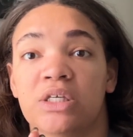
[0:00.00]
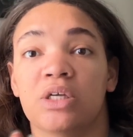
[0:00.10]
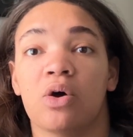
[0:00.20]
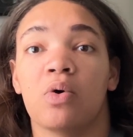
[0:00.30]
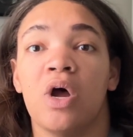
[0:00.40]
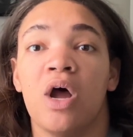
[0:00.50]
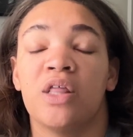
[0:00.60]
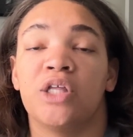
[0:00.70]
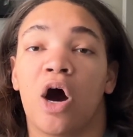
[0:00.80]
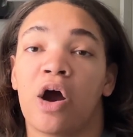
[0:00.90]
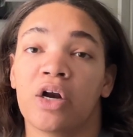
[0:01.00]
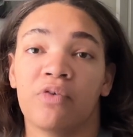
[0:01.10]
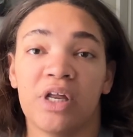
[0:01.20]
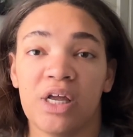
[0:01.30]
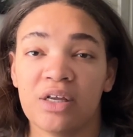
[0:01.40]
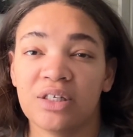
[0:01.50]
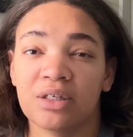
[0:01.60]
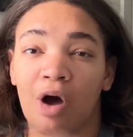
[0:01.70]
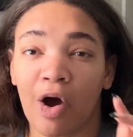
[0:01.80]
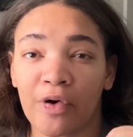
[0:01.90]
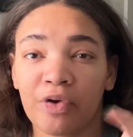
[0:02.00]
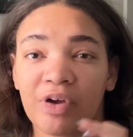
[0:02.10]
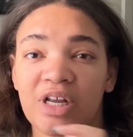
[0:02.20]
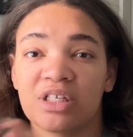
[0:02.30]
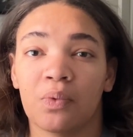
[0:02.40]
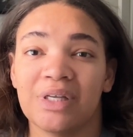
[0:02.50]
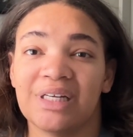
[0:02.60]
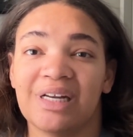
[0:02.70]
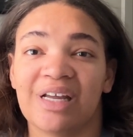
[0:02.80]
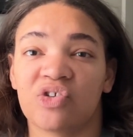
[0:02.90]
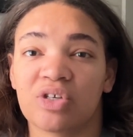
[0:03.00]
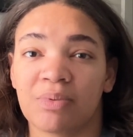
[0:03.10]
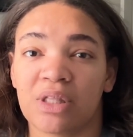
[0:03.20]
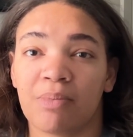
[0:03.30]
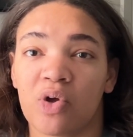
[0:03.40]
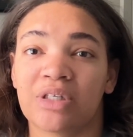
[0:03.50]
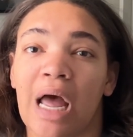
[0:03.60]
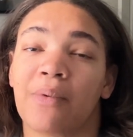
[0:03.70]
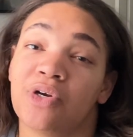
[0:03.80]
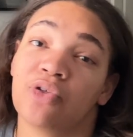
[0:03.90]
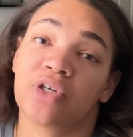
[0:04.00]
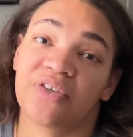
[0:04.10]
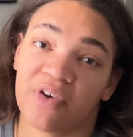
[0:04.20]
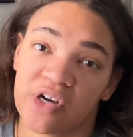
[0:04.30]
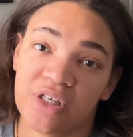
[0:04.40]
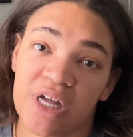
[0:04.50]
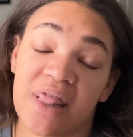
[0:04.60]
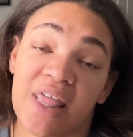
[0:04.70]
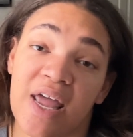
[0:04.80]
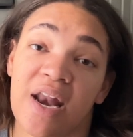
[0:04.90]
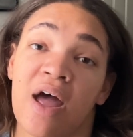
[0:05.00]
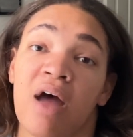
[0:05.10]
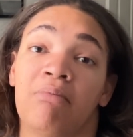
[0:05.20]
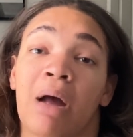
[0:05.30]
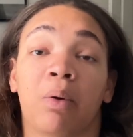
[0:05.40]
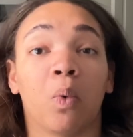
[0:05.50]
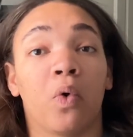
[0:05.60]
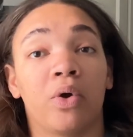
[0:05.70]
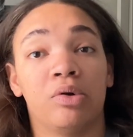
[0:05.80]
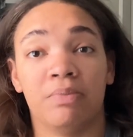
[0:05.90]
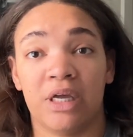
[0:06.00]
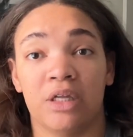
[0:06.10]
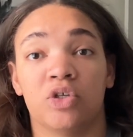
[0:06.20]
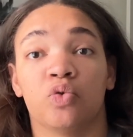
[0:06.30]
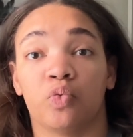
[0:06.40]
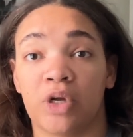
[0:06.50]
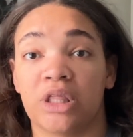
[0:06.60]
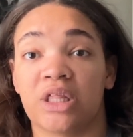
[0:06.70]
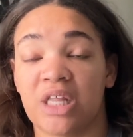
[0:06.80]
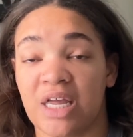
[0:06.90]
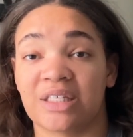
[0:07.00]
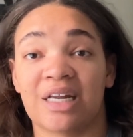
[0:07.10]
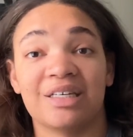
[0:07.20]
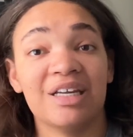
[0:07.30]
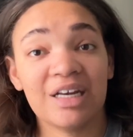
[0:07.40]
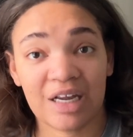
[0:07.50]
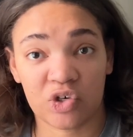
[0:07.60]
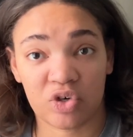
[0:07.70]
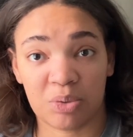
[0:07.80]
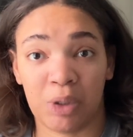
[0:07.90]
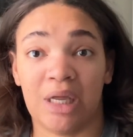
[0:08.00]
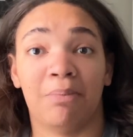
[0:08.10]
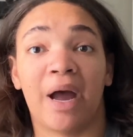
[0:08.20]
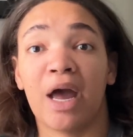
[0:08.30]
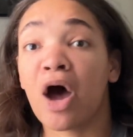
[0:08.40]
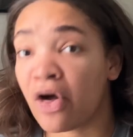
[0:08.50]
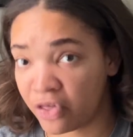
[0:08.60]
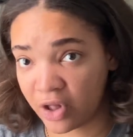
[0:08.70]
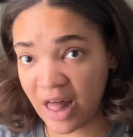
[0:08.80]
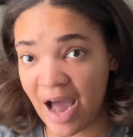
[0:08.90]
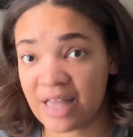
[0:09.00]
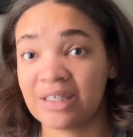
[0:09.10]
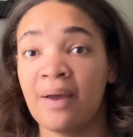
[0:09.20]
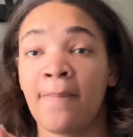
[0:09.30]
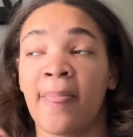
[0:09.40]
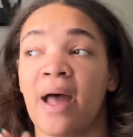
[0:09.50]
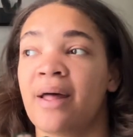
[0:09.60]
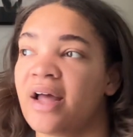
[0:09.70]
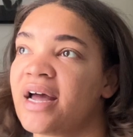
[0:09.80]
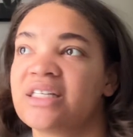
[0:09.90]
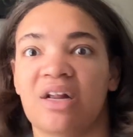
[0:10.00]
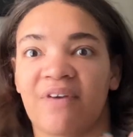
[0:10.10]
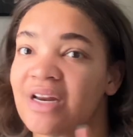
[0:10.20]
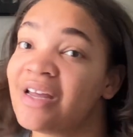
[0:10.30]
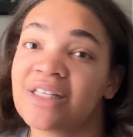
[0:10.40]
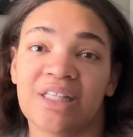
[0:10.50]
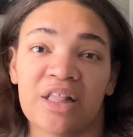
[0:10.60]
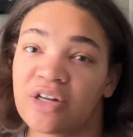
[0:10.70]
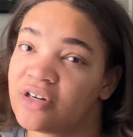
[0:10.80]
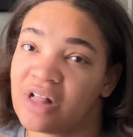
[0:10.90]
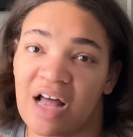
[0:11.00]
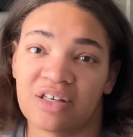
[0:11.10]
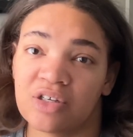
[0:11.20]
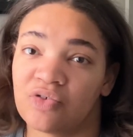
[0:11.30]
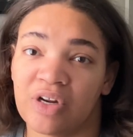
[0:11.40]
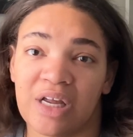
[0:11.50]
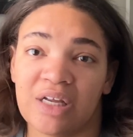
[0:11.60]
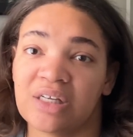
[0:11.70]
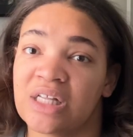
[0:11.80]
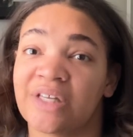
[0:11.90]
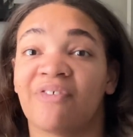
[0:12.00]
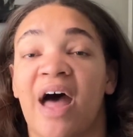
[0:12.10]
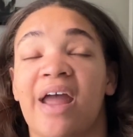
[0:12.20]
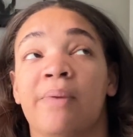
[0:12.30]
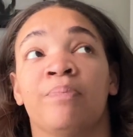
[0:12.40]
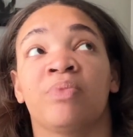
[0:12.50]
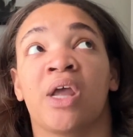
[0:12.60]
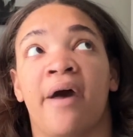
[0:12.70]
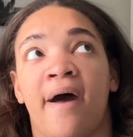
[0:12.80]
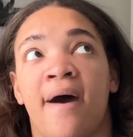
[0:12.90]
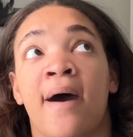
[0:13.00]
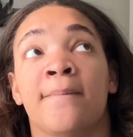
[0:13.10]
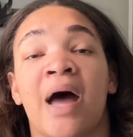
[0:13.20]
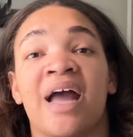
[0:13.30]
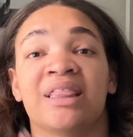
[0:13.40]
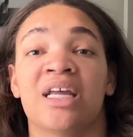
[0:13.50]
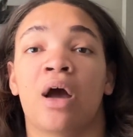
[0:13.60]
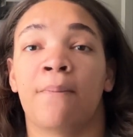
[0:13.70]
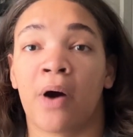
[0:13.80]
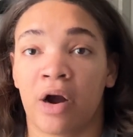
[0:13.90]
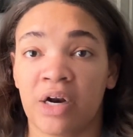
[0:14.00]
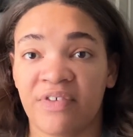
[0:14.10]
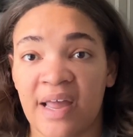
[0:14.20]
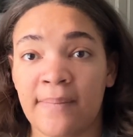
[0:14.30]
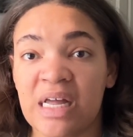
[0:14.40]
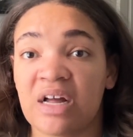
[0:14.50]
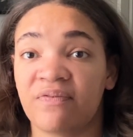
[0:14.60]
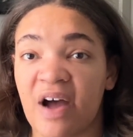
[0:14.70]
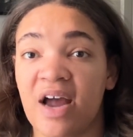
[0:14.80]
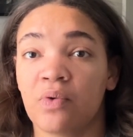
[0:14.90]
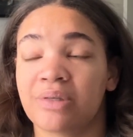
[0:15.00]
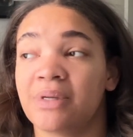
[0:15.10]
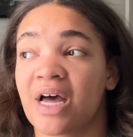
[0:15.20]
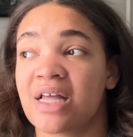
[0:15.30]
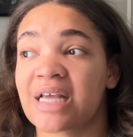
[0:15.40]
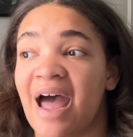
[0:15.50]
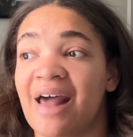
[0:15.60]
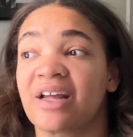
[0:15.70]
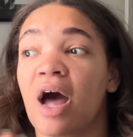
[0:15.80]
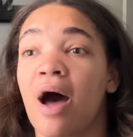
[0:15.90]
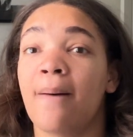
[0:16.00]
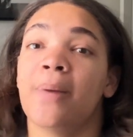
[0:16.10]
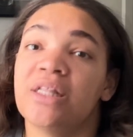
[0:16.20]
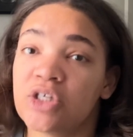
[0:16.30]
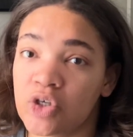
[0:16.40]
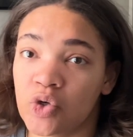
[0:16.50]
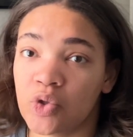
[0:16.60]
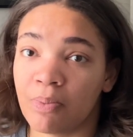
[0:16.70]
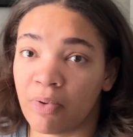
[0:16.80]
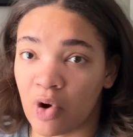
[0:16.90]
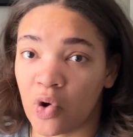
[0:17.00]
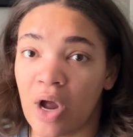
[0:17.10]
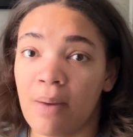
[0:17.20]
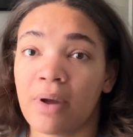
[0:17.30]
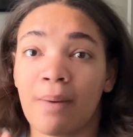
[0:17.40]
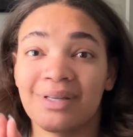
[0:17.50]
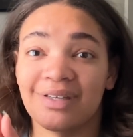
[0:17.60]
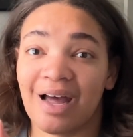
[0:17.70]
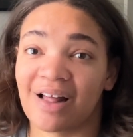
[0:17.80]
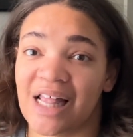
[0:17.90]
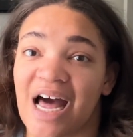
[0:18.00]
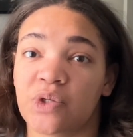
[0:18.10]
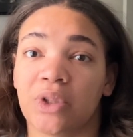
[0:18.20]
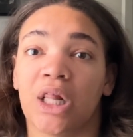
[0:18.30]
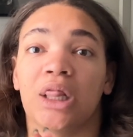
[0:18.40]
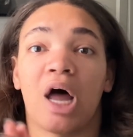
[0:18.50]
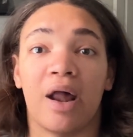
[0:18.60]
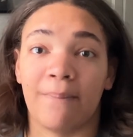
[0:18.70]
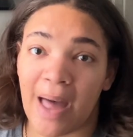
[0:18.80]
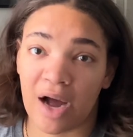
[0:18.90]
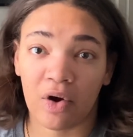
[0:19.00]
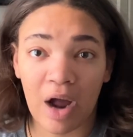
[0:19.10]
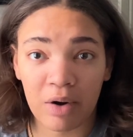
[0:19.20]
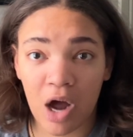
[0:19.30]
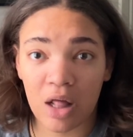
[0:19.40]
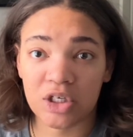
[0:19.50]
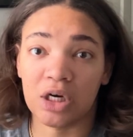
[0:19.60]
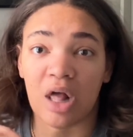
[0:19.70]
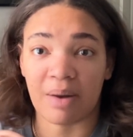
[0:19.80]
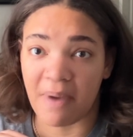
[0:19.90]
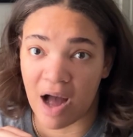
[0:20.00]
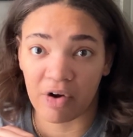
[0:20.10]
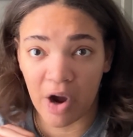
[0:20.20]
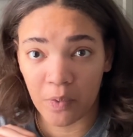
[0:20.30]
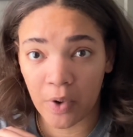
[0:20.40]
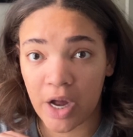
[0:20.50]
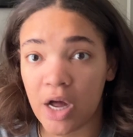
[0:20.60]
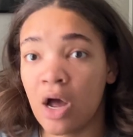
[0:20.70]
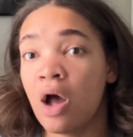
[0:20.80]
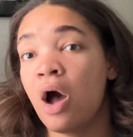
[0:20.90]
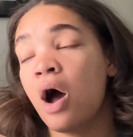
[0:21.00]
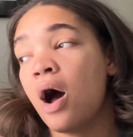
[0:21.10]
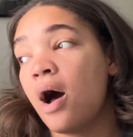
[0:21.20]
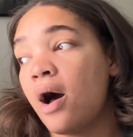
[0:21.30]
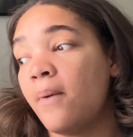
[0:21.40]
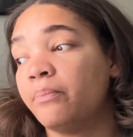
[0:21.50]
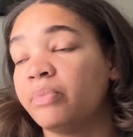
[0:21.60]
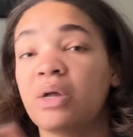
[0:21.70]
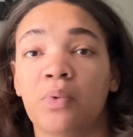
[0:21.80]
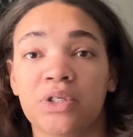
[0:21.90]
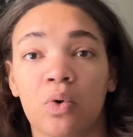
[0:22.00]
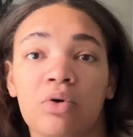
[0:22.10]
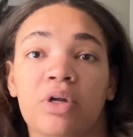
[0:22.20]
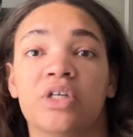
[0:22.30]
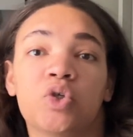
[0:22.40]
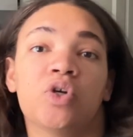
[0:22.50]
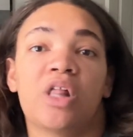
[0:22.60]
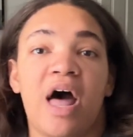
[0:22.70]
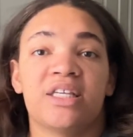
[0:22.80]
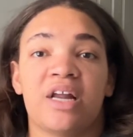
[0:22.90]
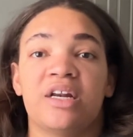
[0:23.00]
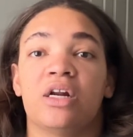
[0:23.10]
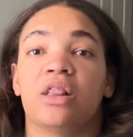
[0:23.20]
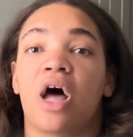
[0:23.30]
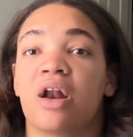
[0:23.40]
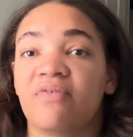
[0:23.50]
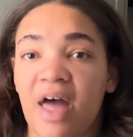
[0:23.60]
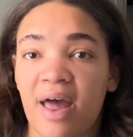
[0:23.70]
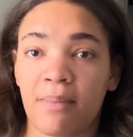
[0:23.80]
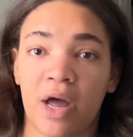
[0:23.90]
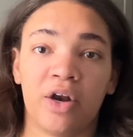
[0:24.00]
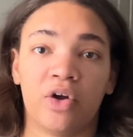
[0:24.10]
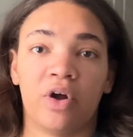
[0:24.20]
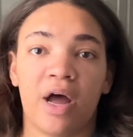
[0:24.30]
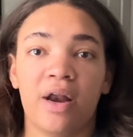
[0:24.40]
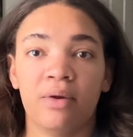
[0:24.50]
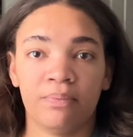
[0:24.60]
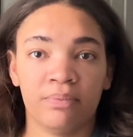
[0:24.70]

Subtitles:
So the harder readings, the ones that didn't interest me the most, I would do those first, and then my reward would be to read the things that did interest me in my other class. And like I said, if I didn't get to that 3rd class's readings, it's fine. I think a part of it being fine was because I had come into that class with a lot of background knowledge and a lot of background work. It was an oral history class, and I did a lot of that in my undergrad.